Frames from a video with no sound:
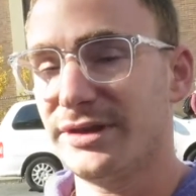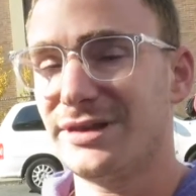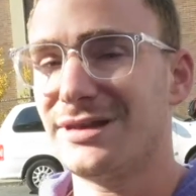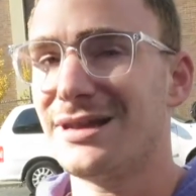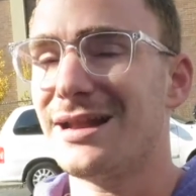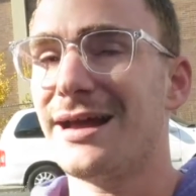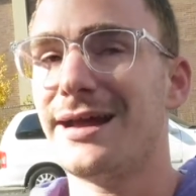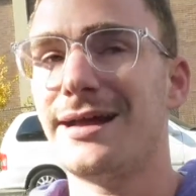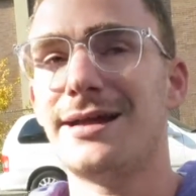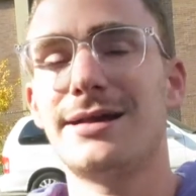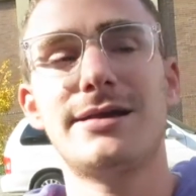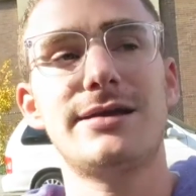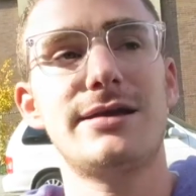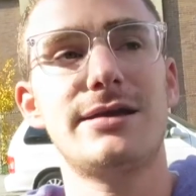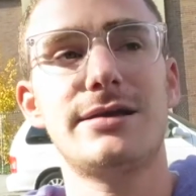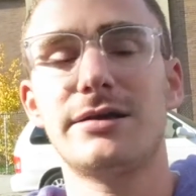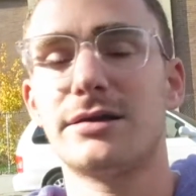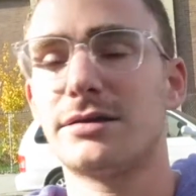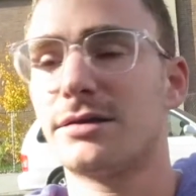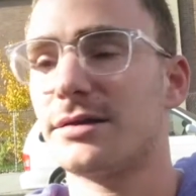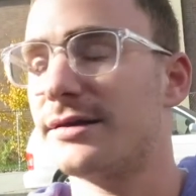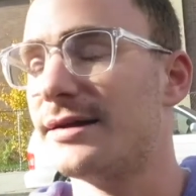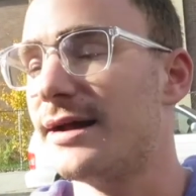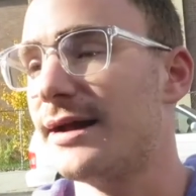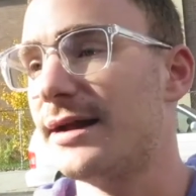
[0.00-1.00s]
and ninety
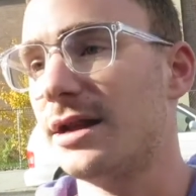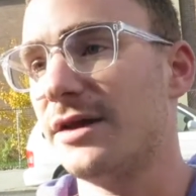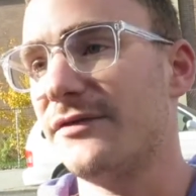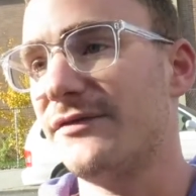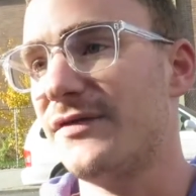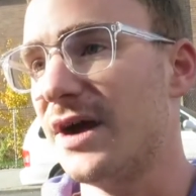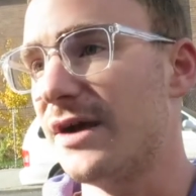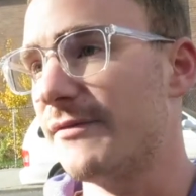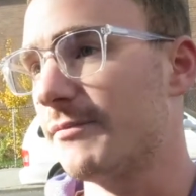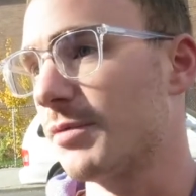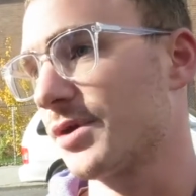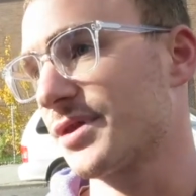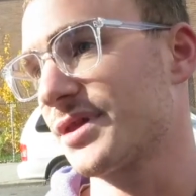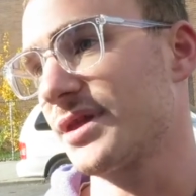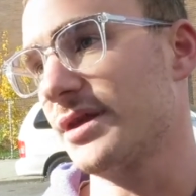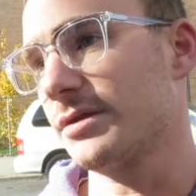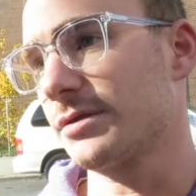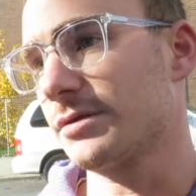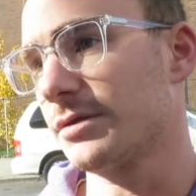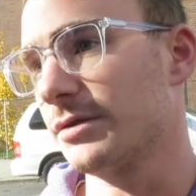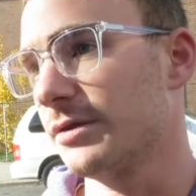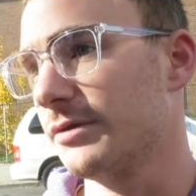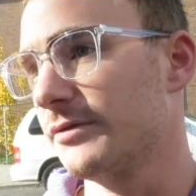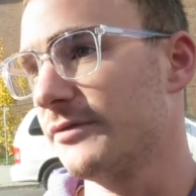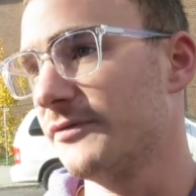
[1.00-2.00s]
to ninety-five
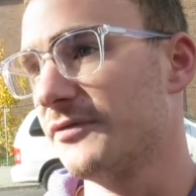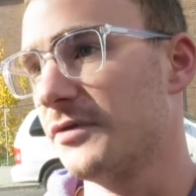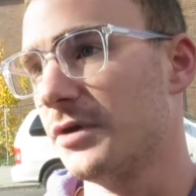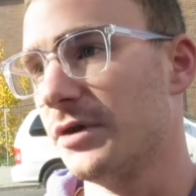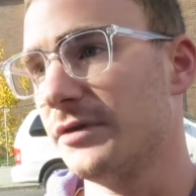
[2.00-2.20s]
percent of,